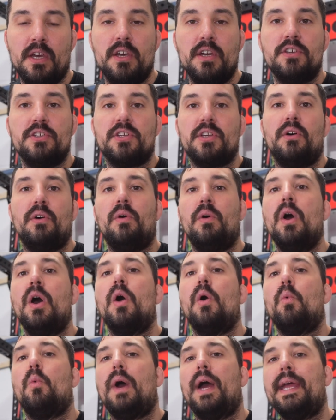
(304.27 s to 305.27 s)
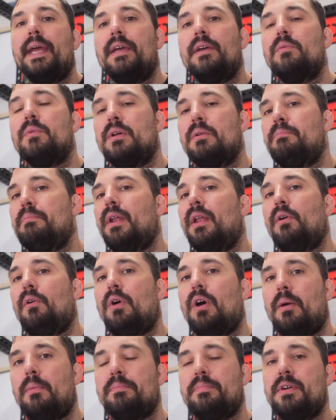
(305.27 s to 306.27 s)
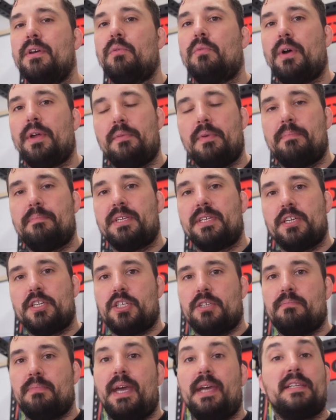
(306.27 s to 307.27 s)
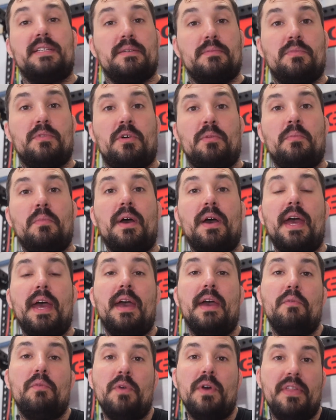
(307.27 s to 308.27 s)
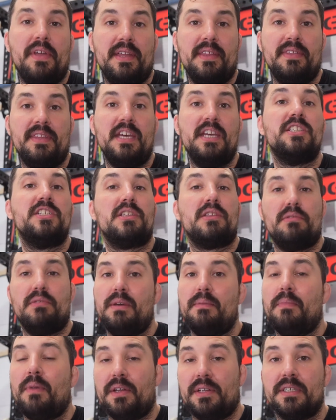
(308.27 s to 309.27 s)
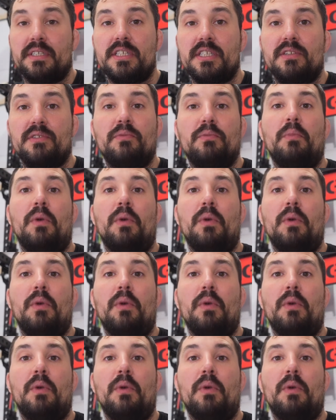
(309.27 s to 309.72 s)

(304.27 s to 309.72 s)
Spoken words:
So while you will blow up your 1 repetition maximum within these 3 months,